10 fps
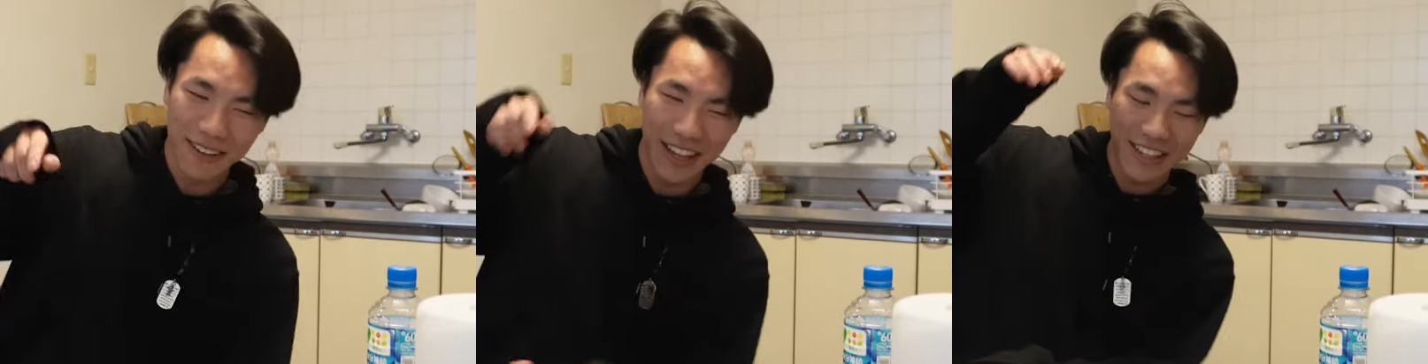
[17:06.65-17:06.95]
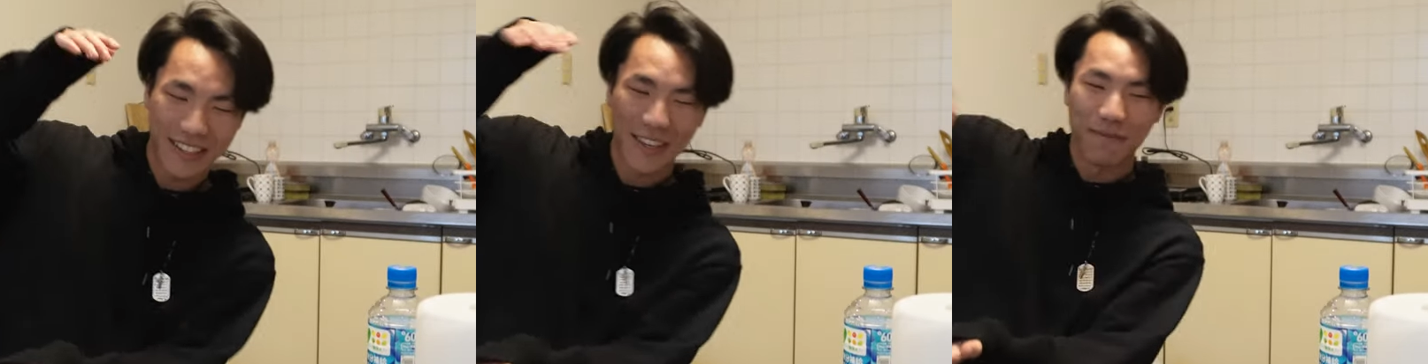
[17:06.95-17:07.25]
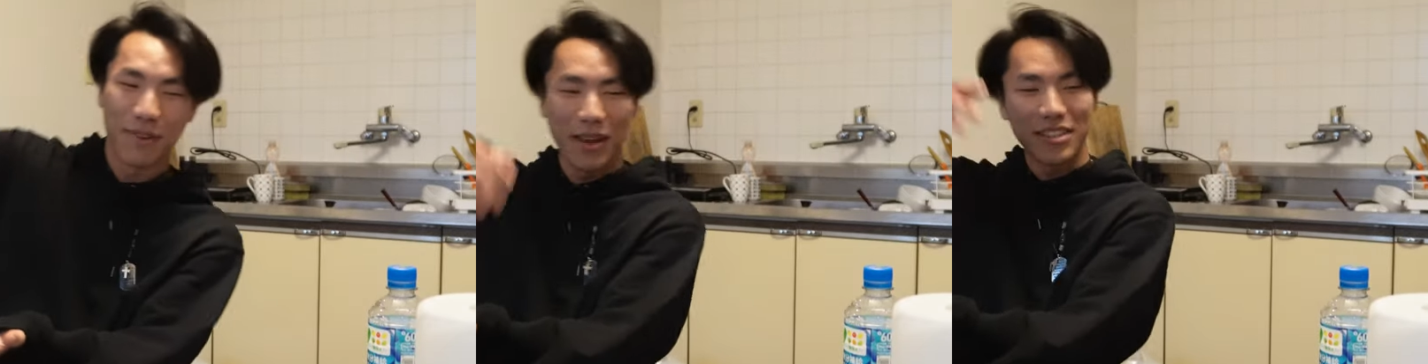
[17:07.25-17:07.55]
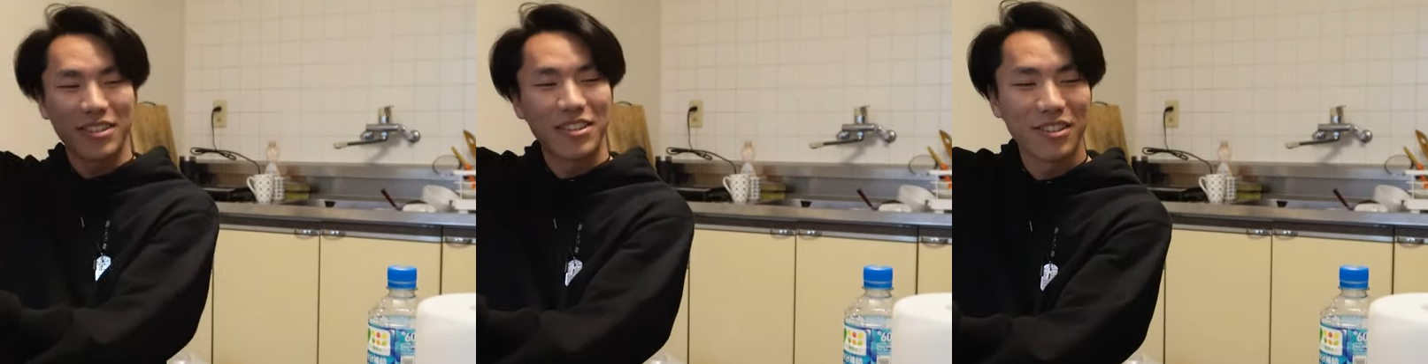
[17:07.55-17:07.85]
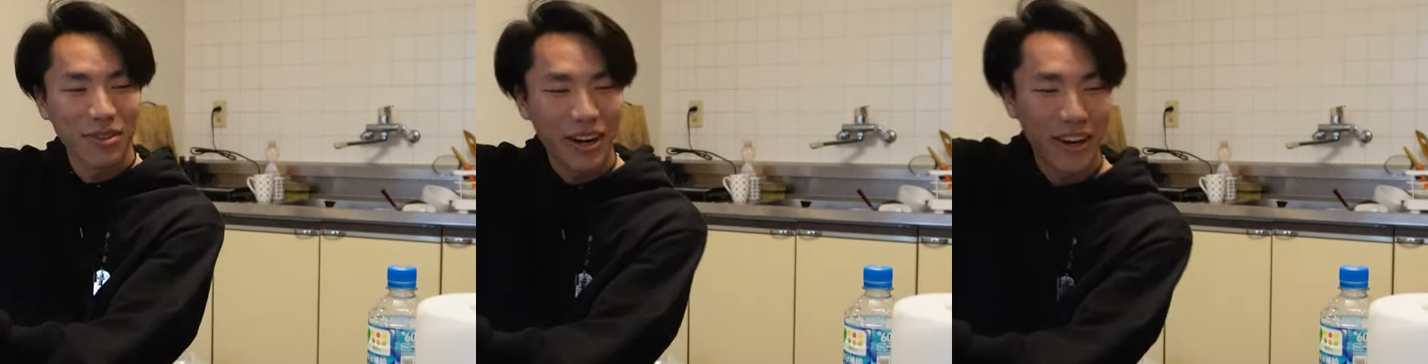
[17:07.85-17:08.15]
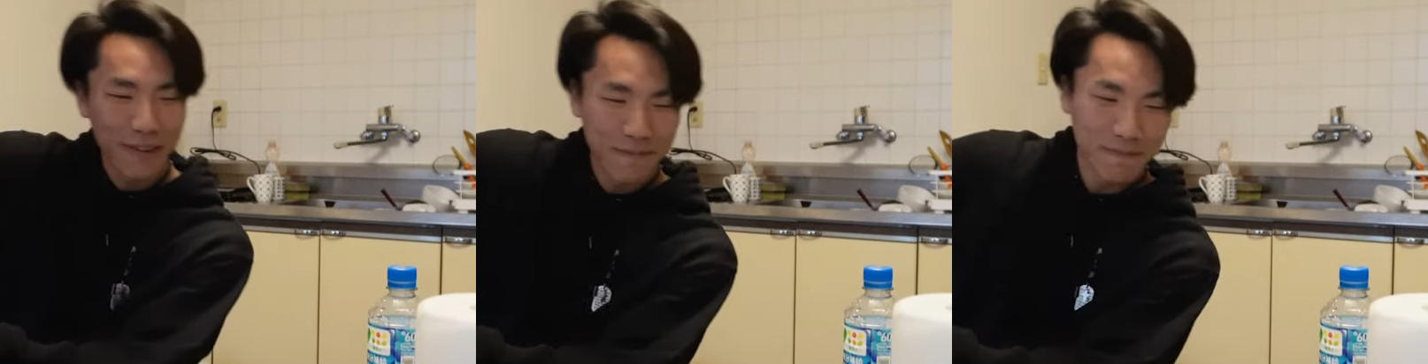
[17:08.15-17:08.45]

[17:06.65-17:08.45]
you can't see him, but imagine this dude right here.